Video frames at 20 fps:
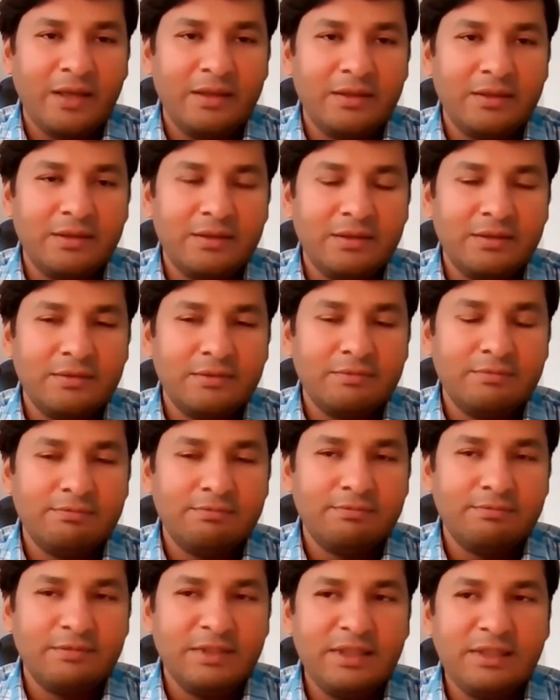And
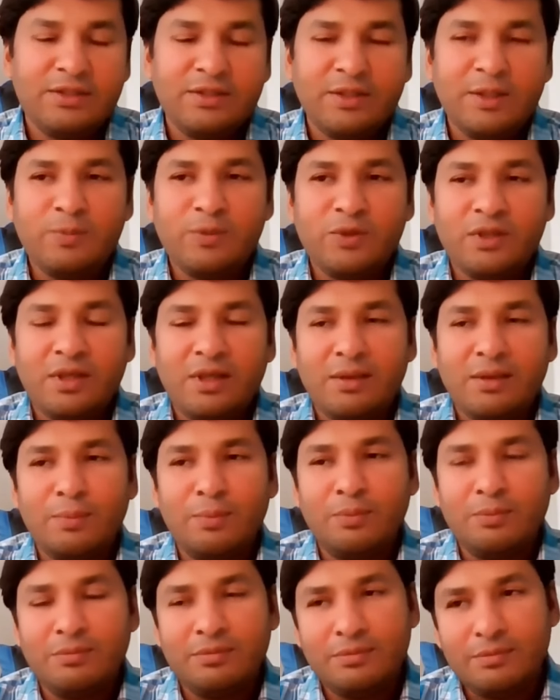these trips are
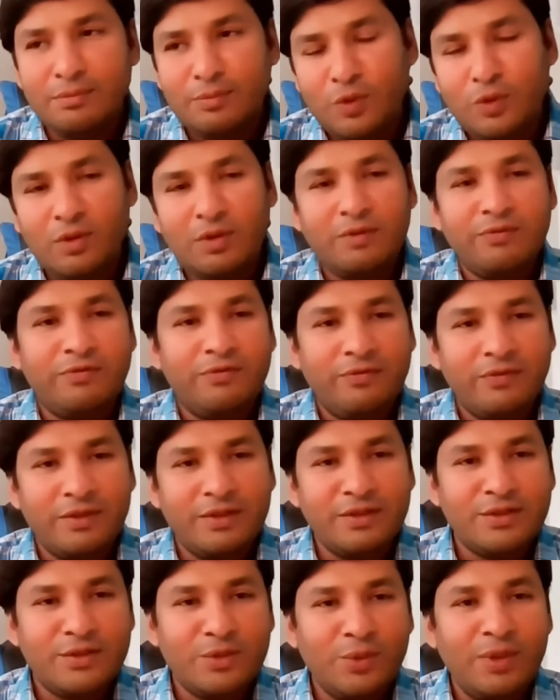more of
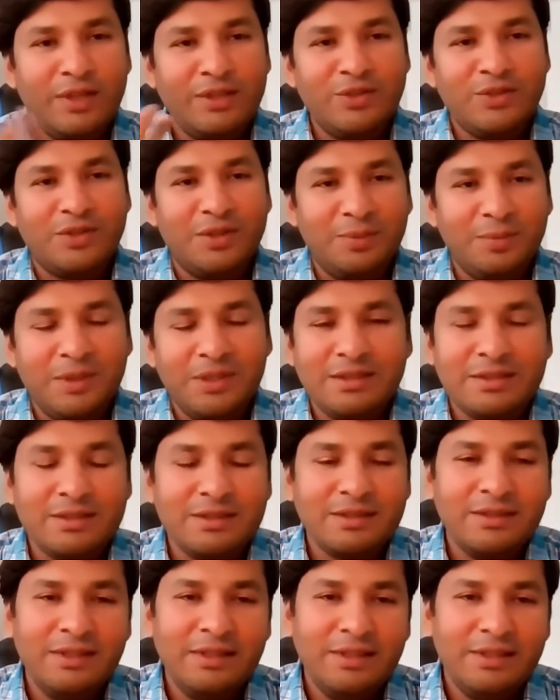soul enjoyment.
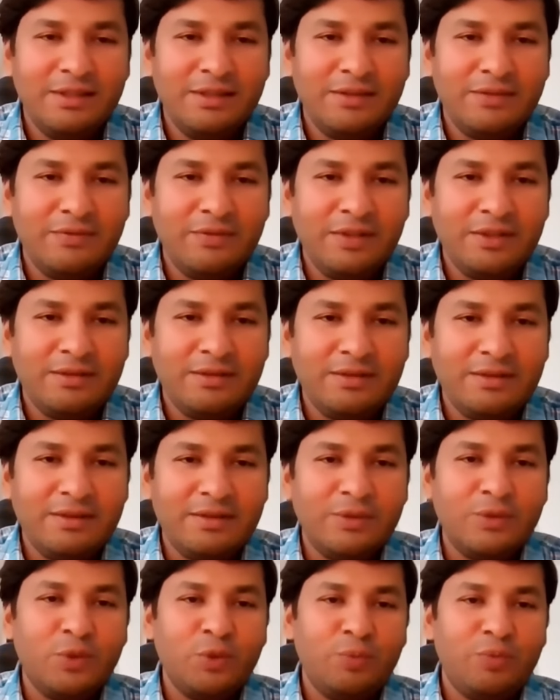
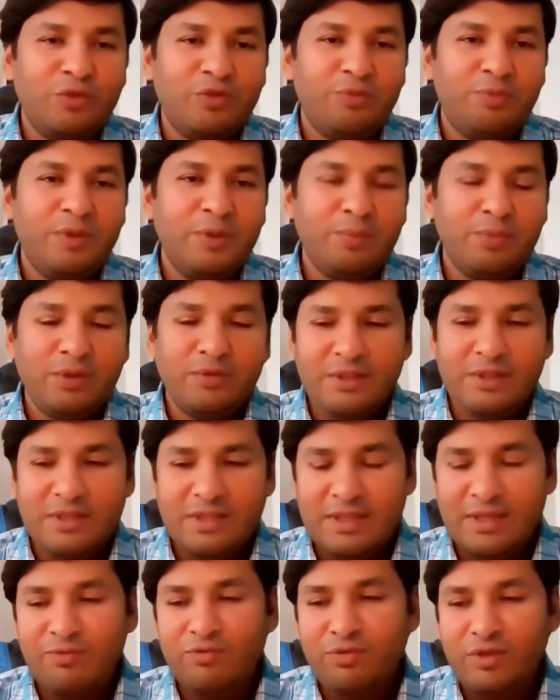When a group of people with
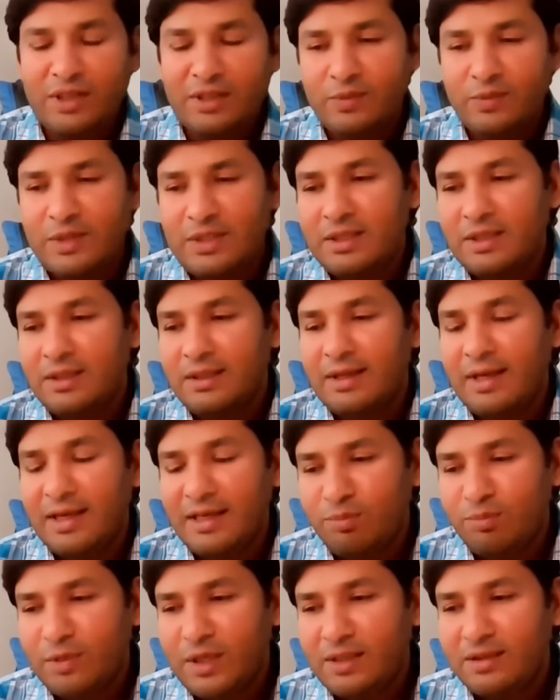same frequency,
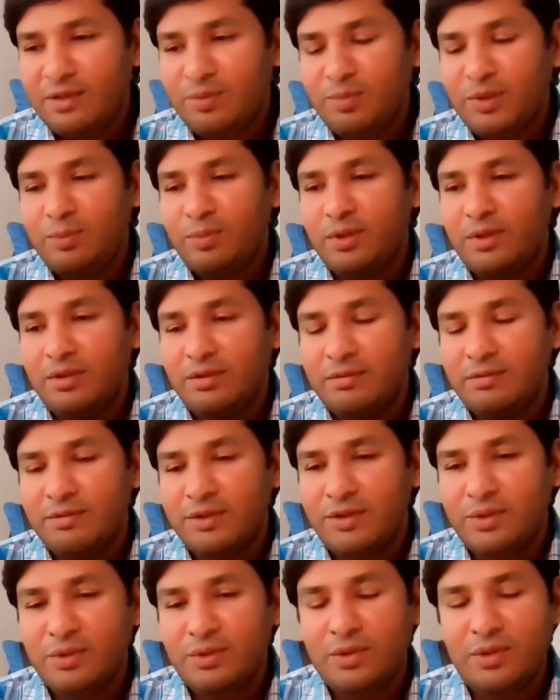like-minded people,
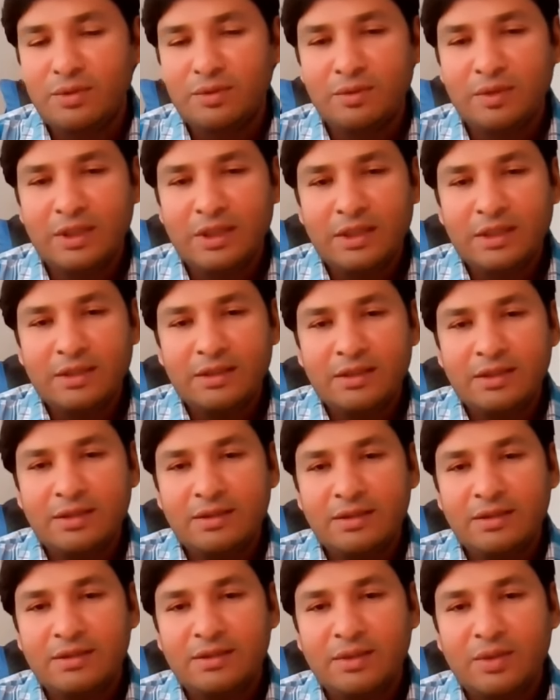when you go,
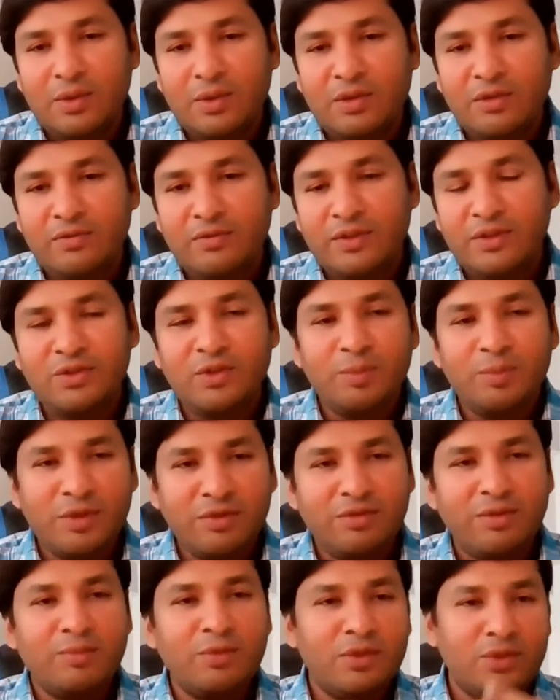then there is a lot of
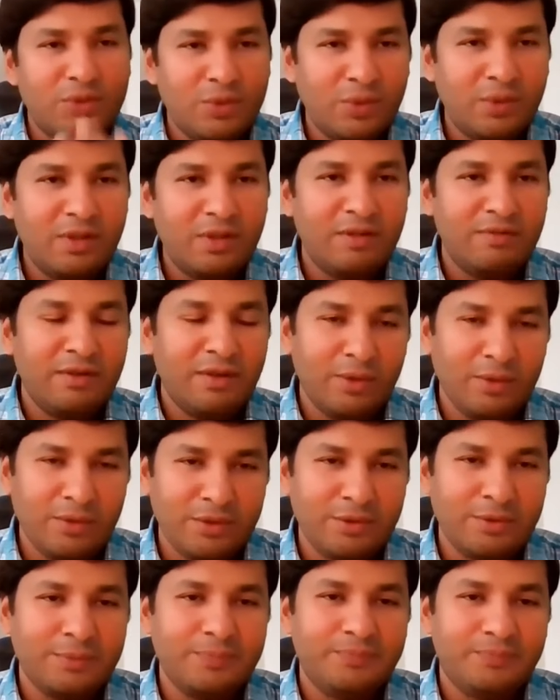enjoyment from the soul level
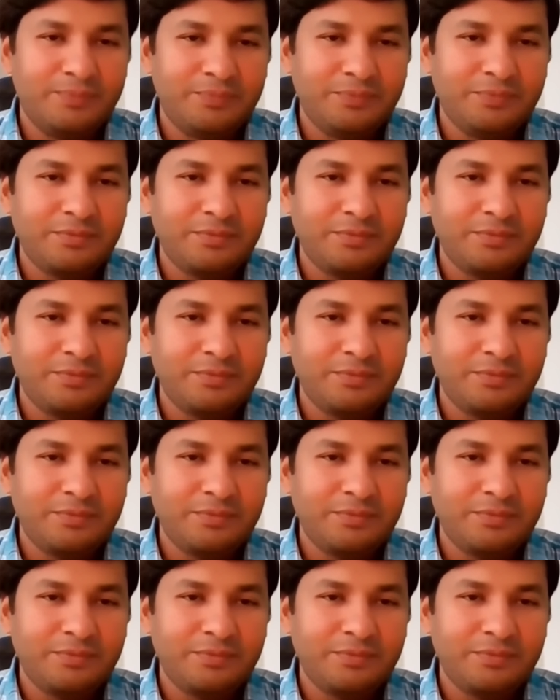also.